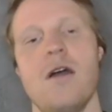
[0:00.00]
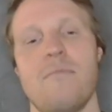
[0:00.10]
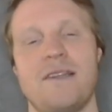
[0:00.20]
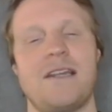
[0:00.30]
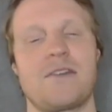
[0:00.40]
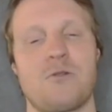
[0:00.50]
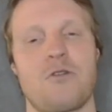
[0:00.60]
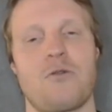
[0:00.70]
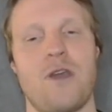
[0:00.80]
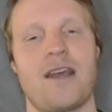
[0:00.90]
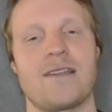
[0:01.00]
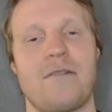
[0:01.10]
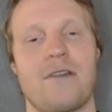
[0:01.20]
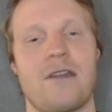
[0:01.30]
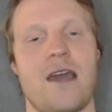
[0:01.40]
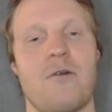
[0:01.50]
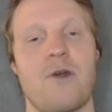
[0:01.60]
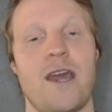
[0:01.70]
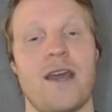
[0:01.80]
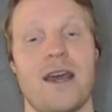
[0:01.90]
Man City score 3 against Everton
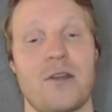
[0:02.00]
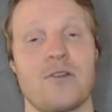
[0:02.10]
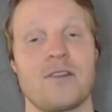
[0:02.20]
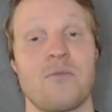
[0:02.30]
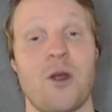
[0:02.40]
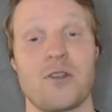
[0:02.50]
away at Goodison Park,